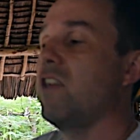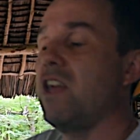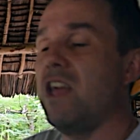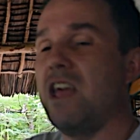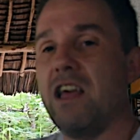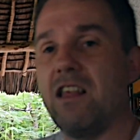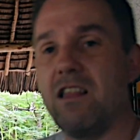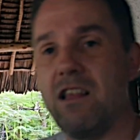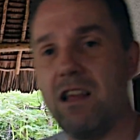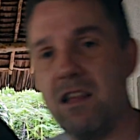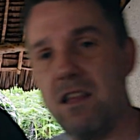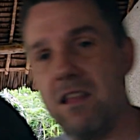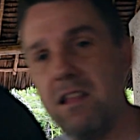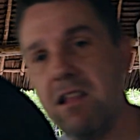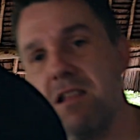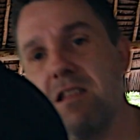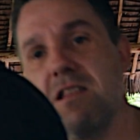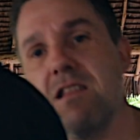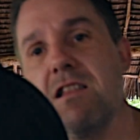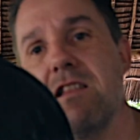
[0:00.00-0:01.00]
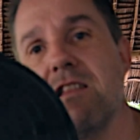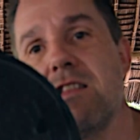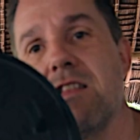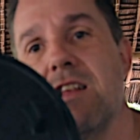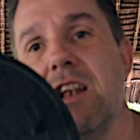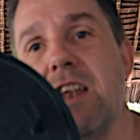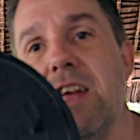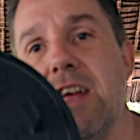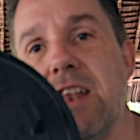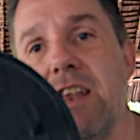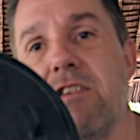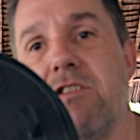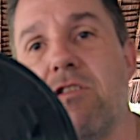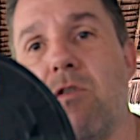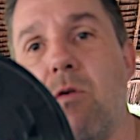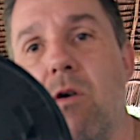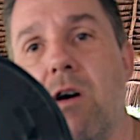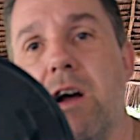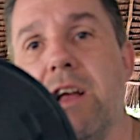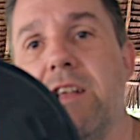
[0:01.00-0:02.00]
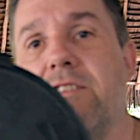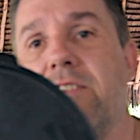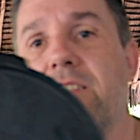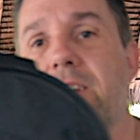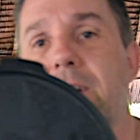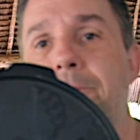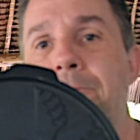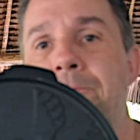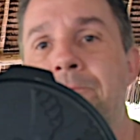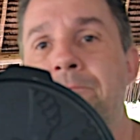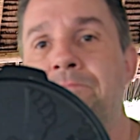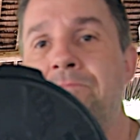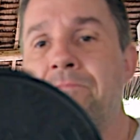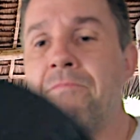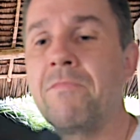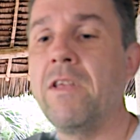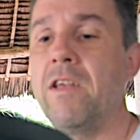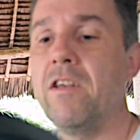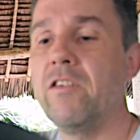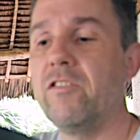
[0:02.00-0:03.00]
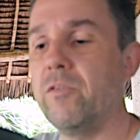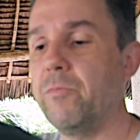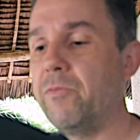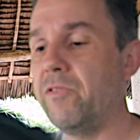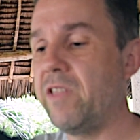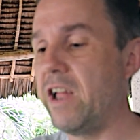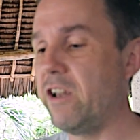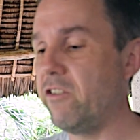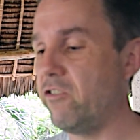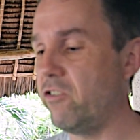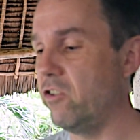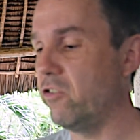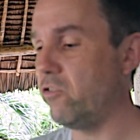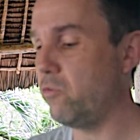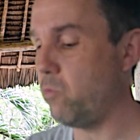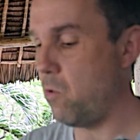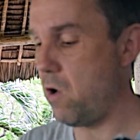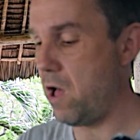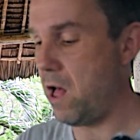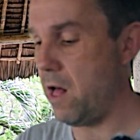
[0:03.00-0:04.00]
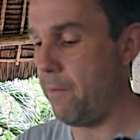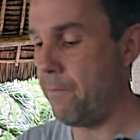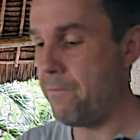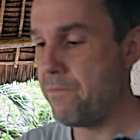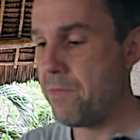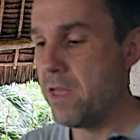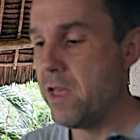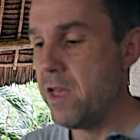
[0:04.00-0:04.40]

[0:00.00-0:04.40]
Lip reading: here that the lid is quite substantial as well.